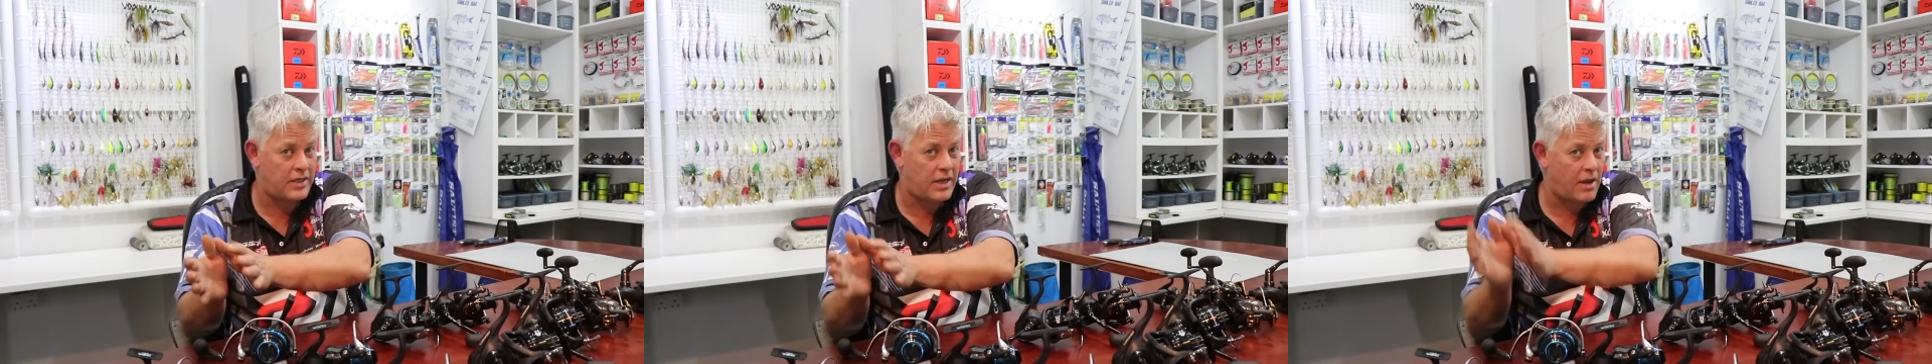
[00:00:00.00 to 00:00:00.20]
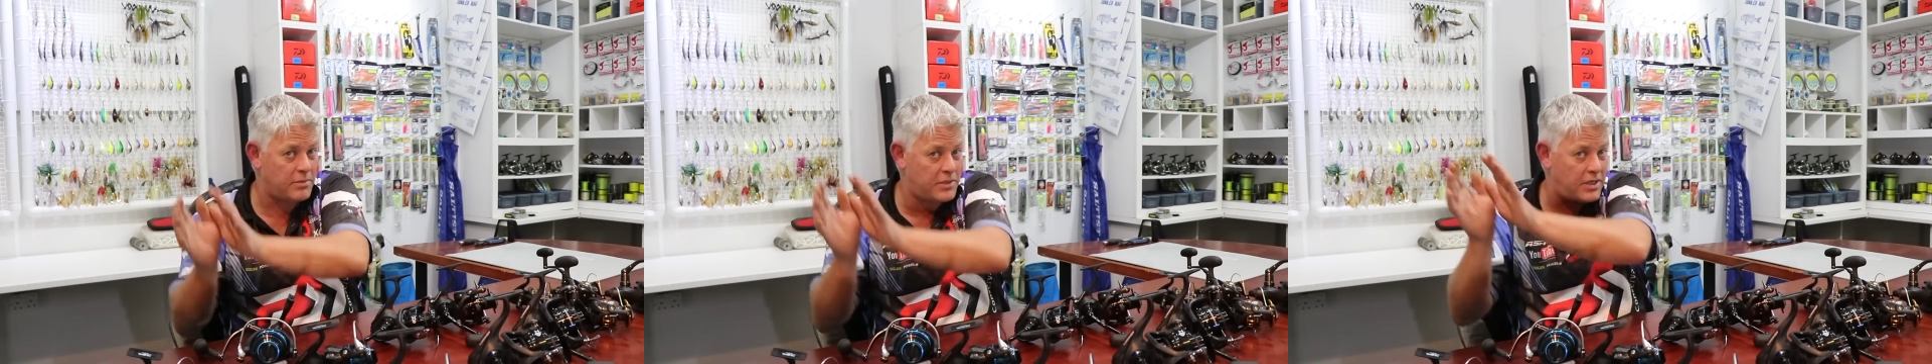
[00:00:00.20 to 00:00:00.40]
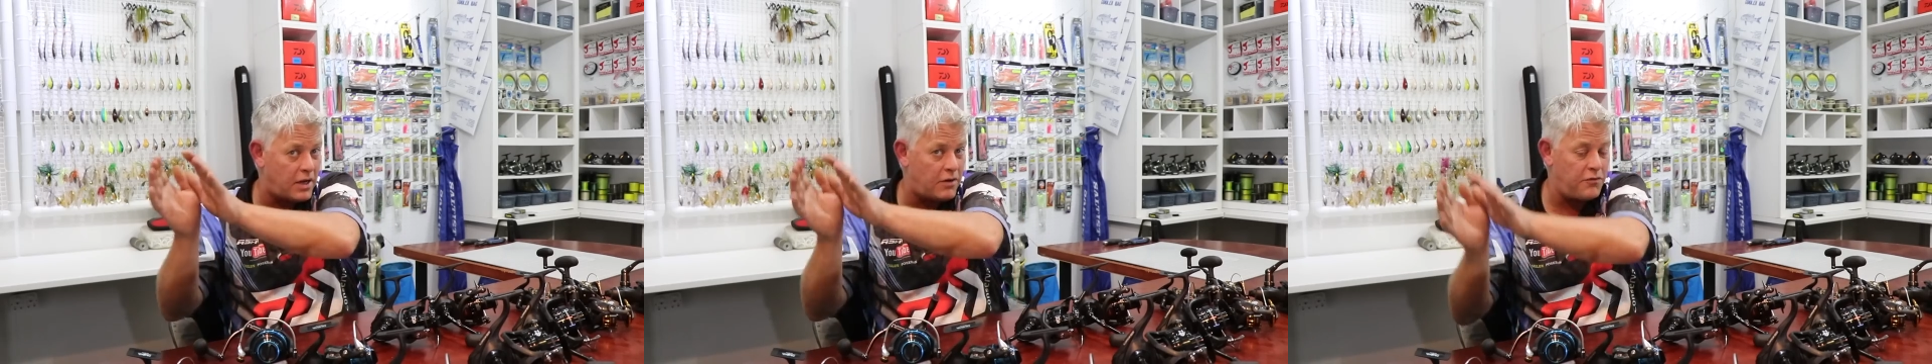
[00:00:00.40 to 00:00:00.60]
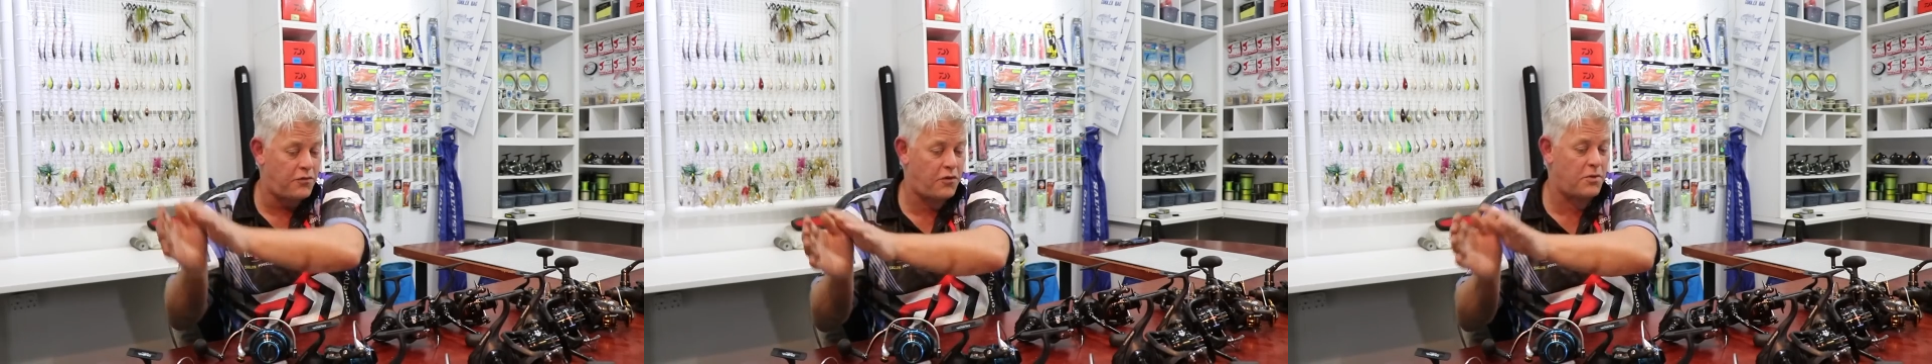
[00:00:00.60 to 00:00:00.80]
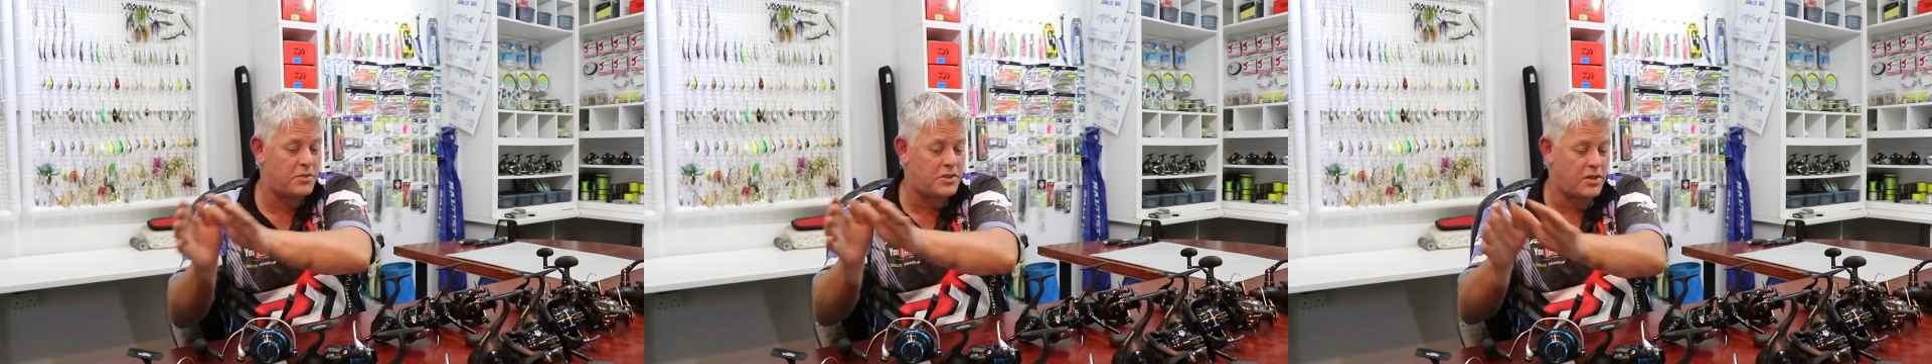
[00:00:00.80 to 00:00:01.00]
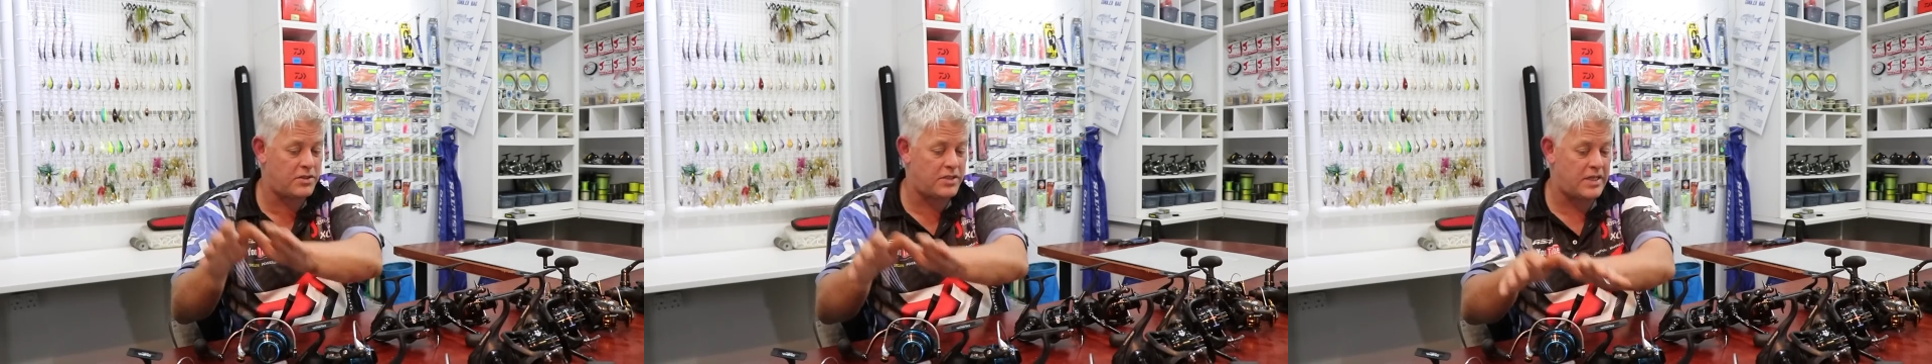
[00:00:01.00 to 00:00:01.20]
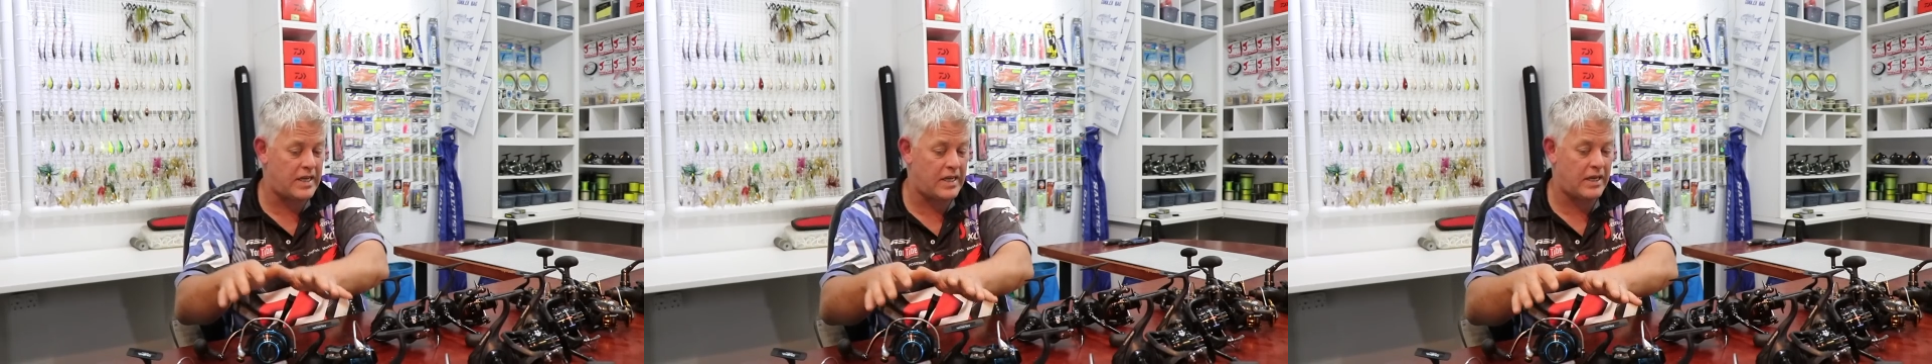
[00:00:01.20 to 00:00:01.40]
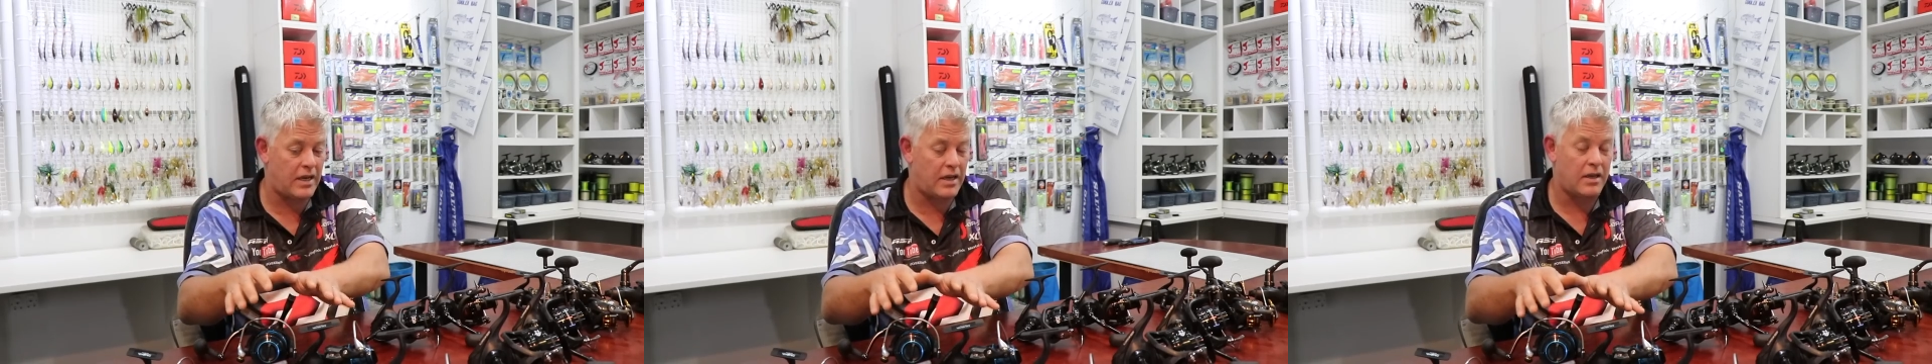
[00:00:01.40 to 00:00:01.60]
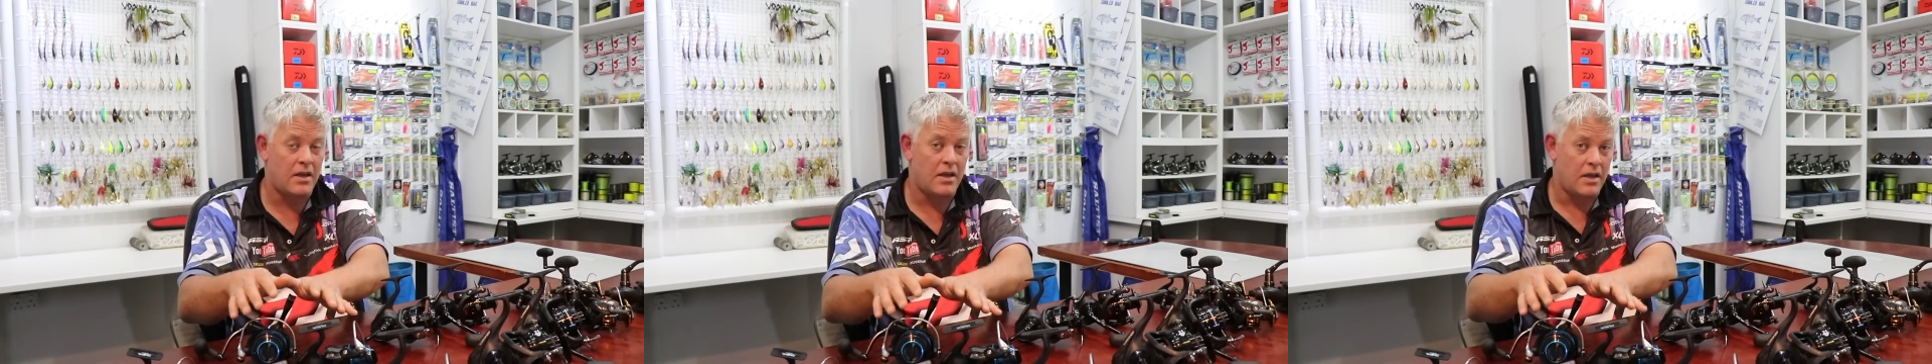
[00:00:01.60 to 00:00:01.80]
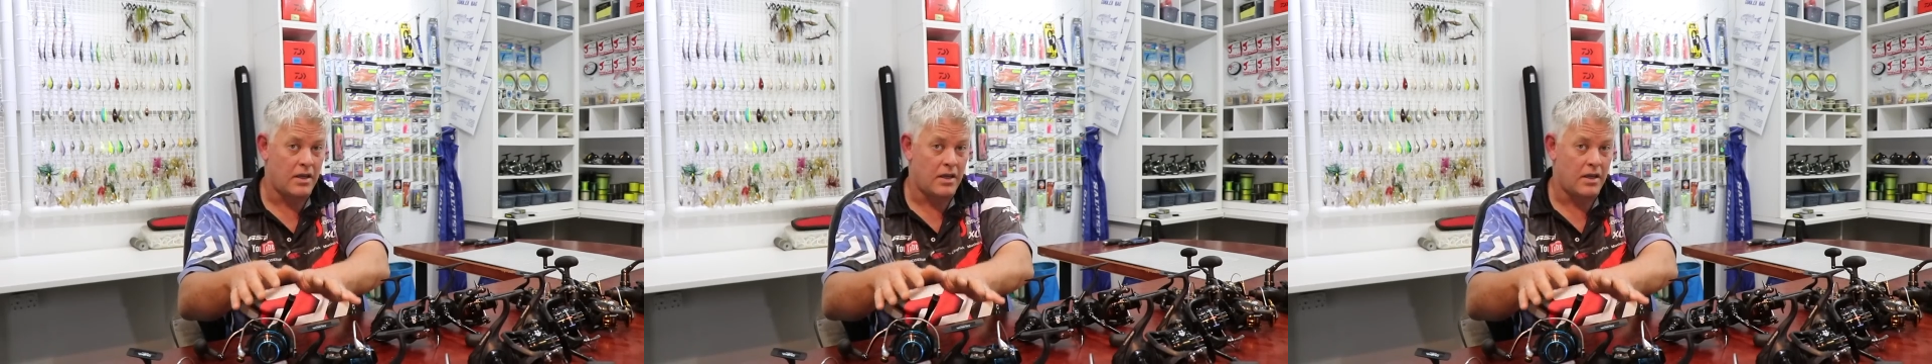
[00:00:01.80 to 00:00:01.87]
comes down from Saltiga,